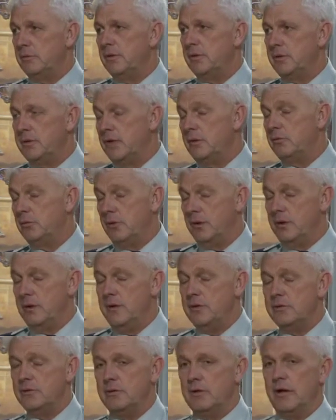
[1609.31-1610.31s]
Central and
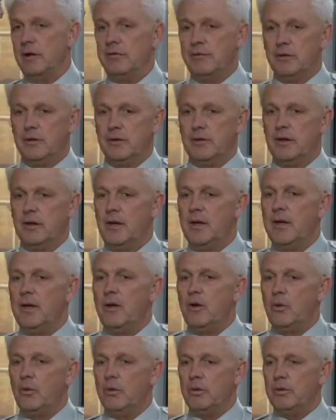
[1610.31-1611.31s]
Eastern Africa,
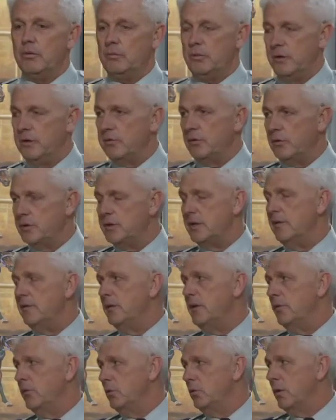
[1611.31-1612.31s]
where police forces have a
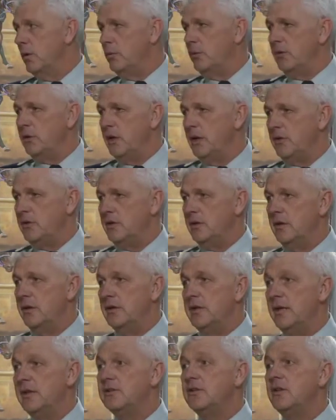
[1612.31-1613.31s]
different reputation, it
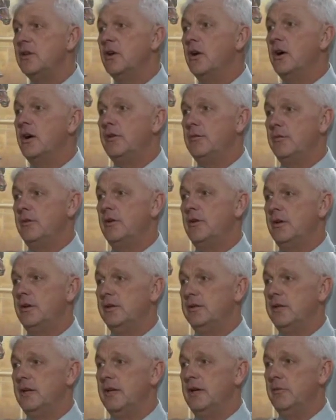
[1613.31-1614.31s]
takes an awful long
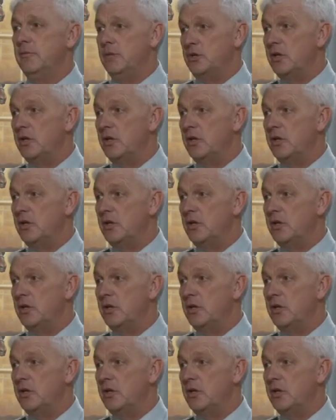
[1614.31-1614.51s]
time,